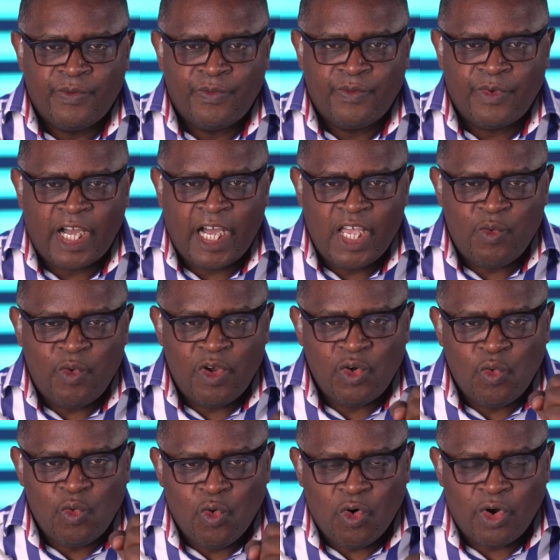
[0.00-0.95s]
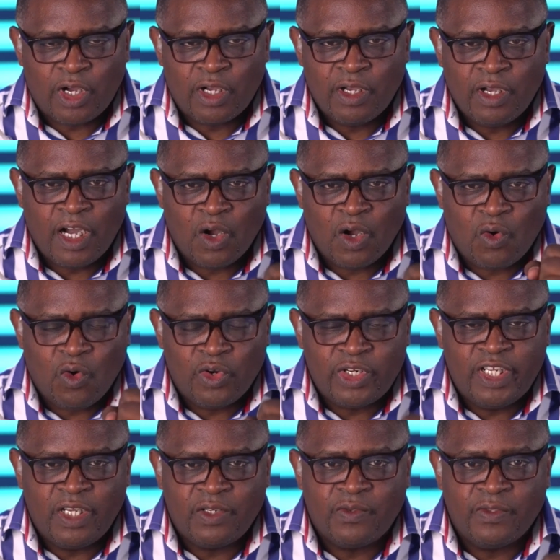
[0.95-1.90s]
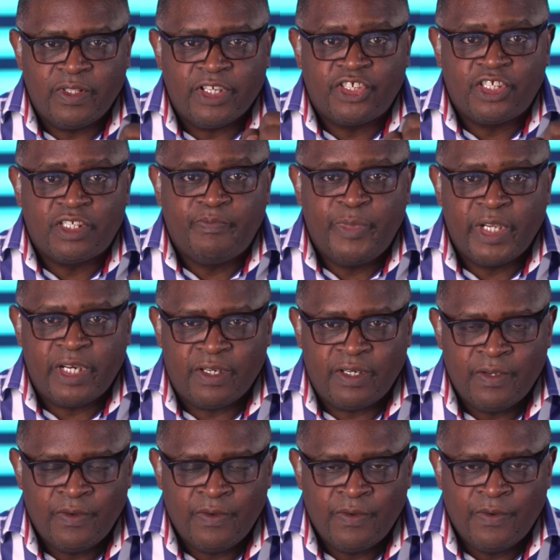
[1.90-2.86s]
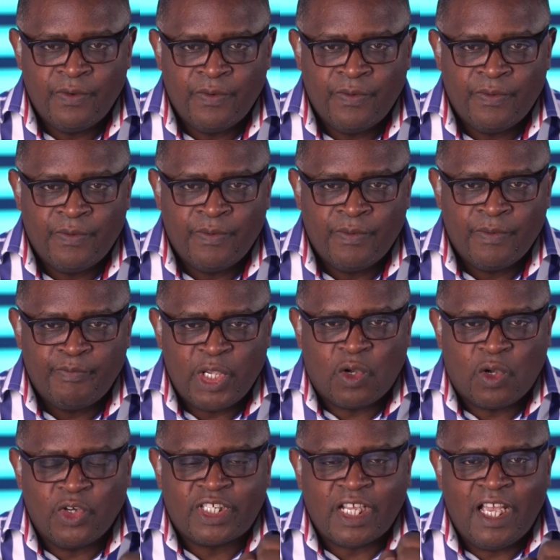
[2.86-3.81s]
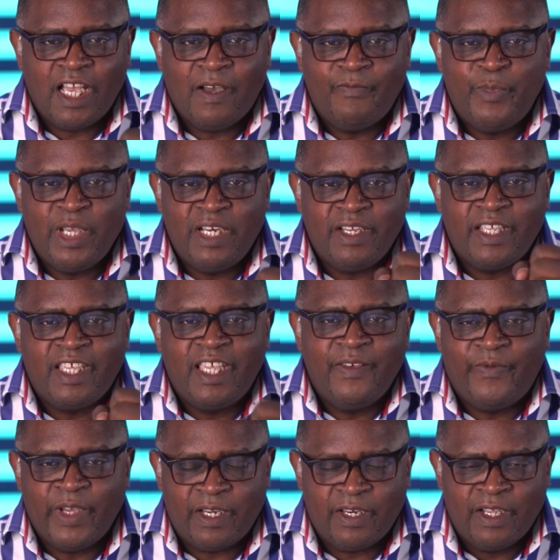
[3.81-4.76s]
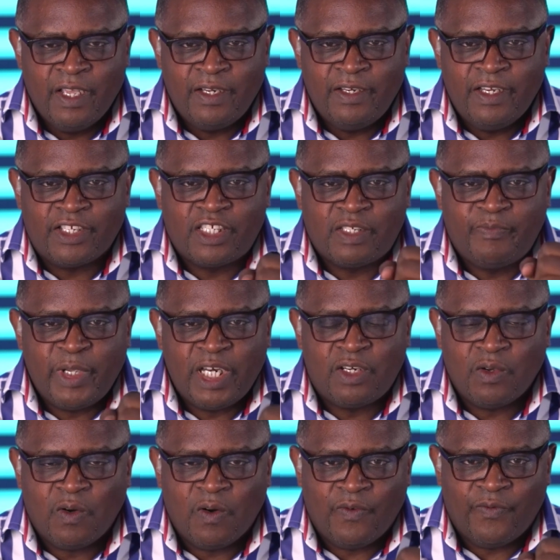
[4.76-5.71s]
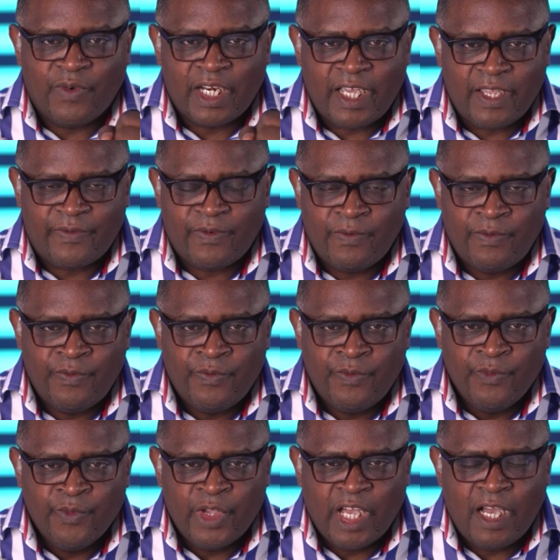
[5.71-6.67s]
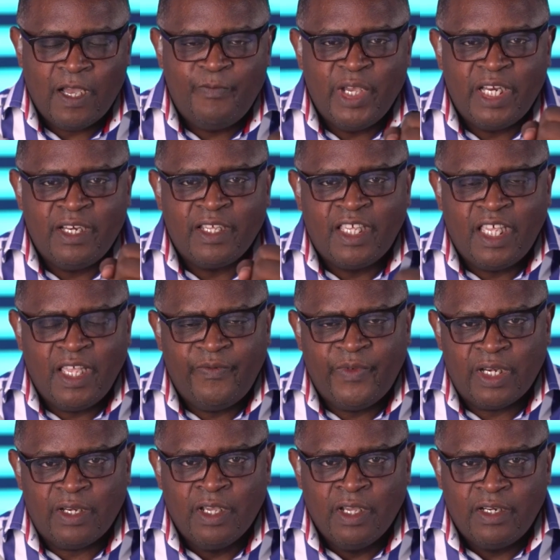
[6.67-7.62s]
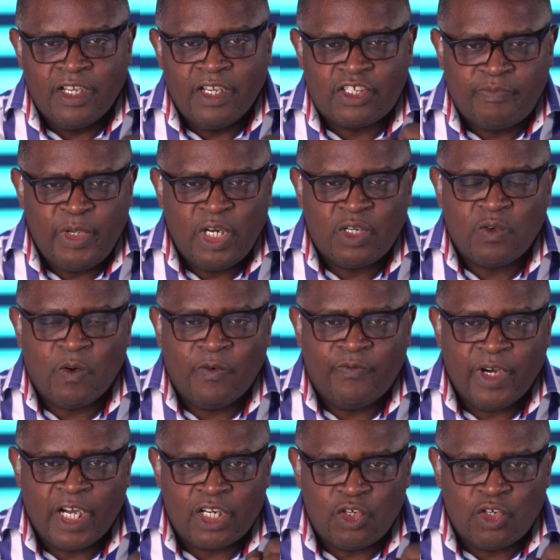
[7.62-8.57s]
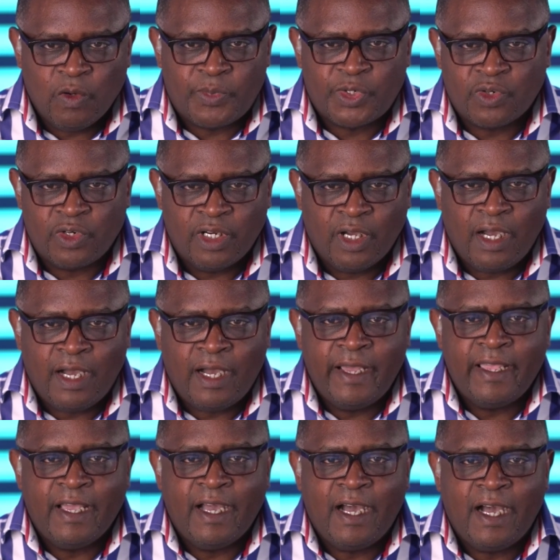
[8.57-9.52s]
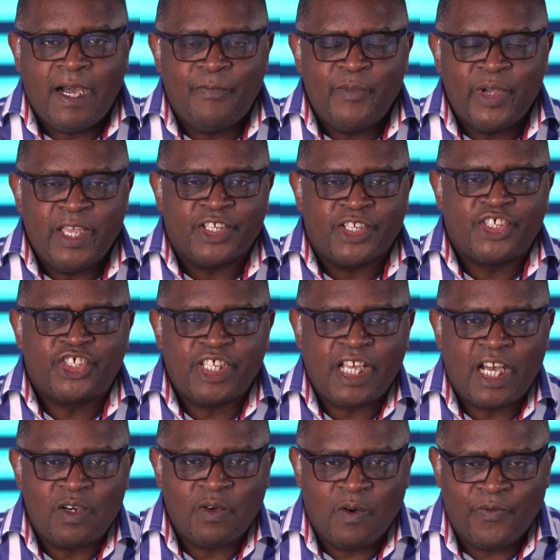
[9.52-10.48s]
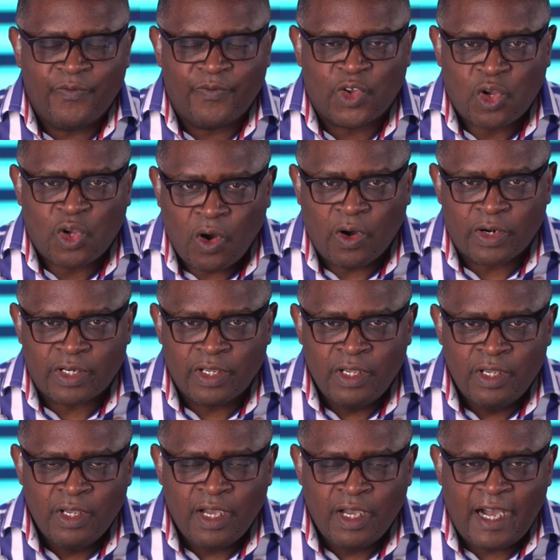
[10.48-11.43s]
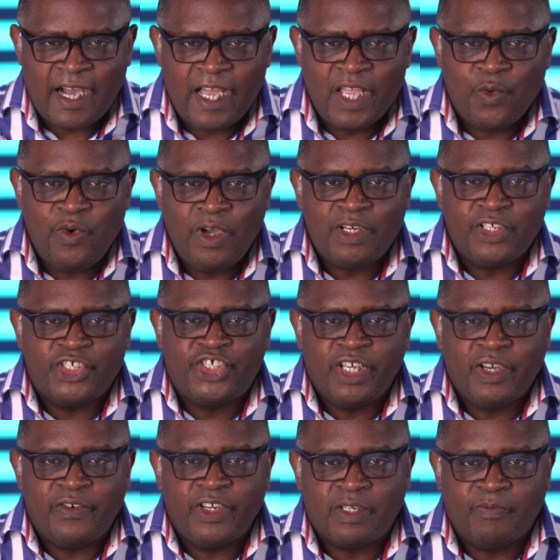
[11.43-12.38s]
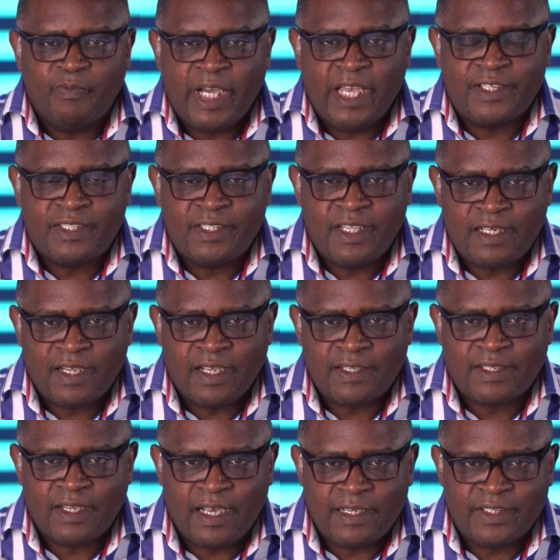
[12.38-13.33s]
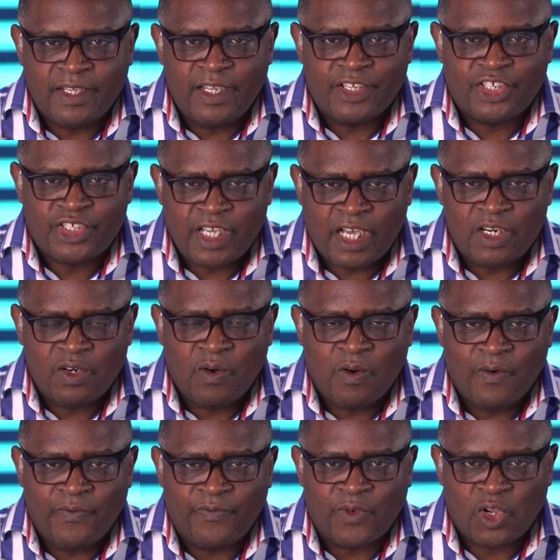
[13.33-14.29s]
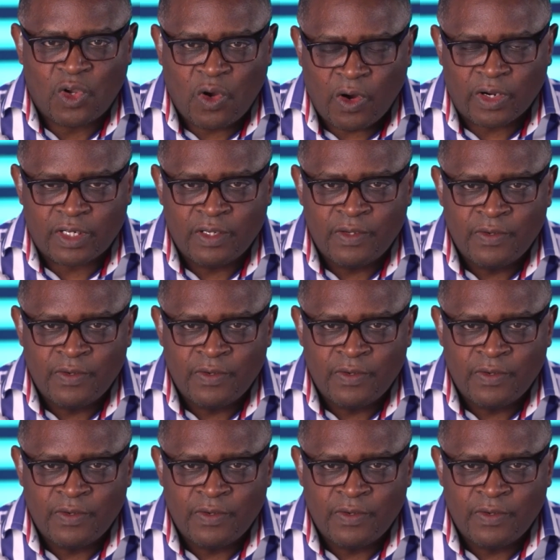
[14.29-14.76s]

I will walk according to the Spirit, because I have been given the Spirit of life. I have been given the Spirit of adoption. I am a son of God. I will cherish my status as a son of God.